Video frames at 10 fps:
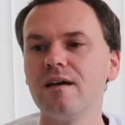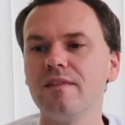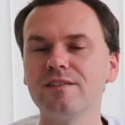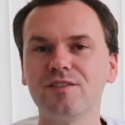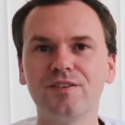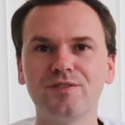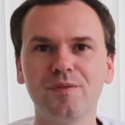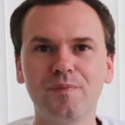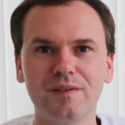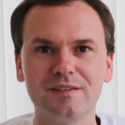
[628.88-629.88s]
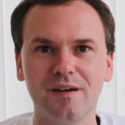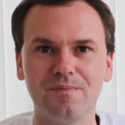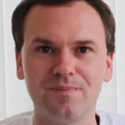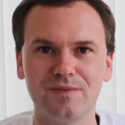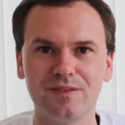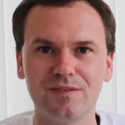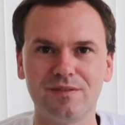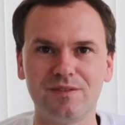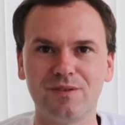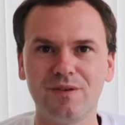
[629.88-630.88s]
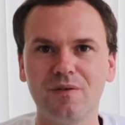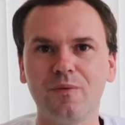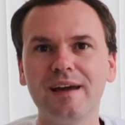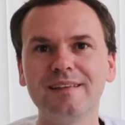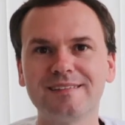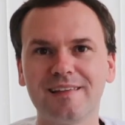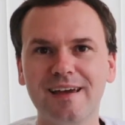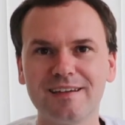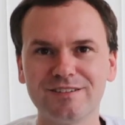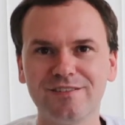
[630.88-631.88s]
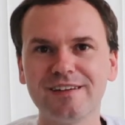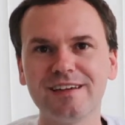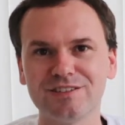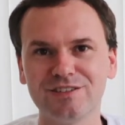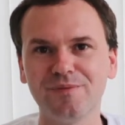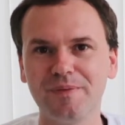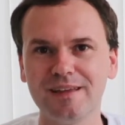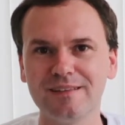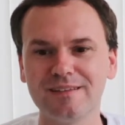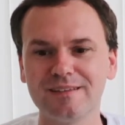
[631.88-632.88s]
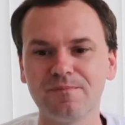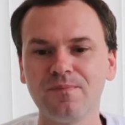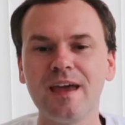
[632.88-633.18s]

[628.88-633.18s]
This also opens up to a wide selection of additional pins.